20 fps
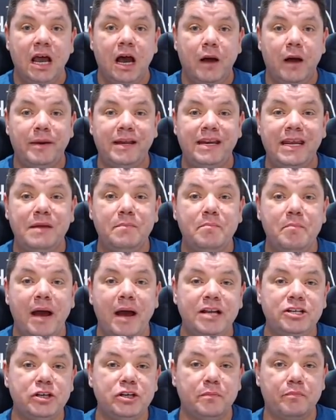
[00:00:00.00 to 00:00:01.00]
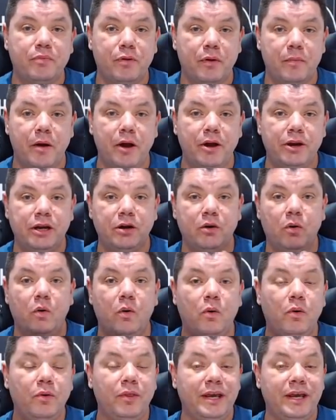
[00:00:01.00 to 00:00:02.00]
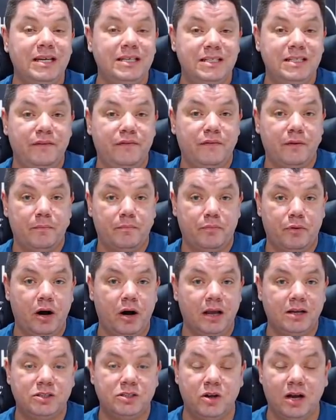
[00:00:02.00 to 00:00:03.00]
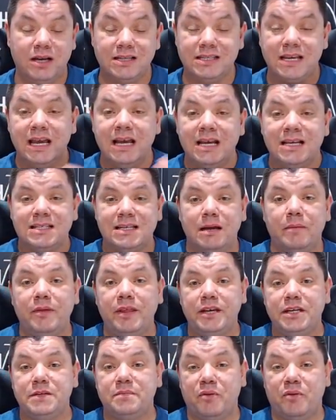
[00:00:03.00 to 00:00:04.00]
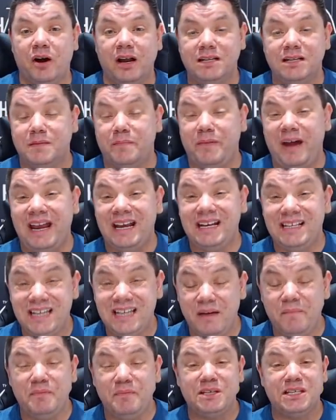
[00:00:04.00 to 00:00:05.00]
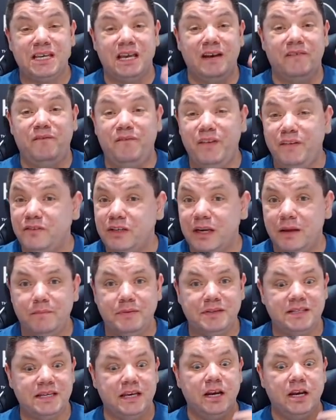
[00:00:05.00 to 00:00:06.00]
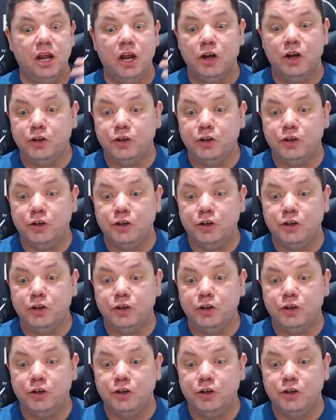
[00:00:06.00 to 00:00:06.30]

I mean, imagine promoting all these different products, guys. Some of these products are paying 10%, 15%,